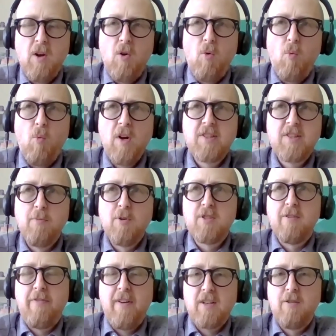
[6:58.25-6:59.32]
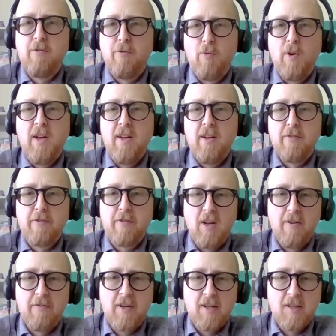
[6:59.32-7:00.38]
what's the most effective way
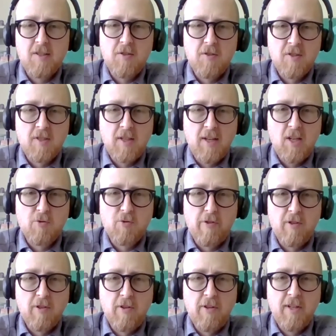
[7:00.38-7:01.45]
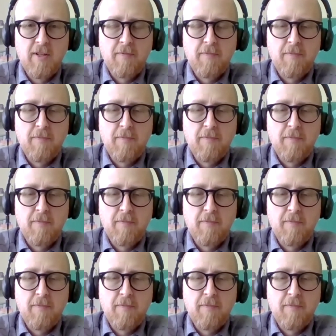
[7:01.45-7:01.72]
of getting students engaged with their learning.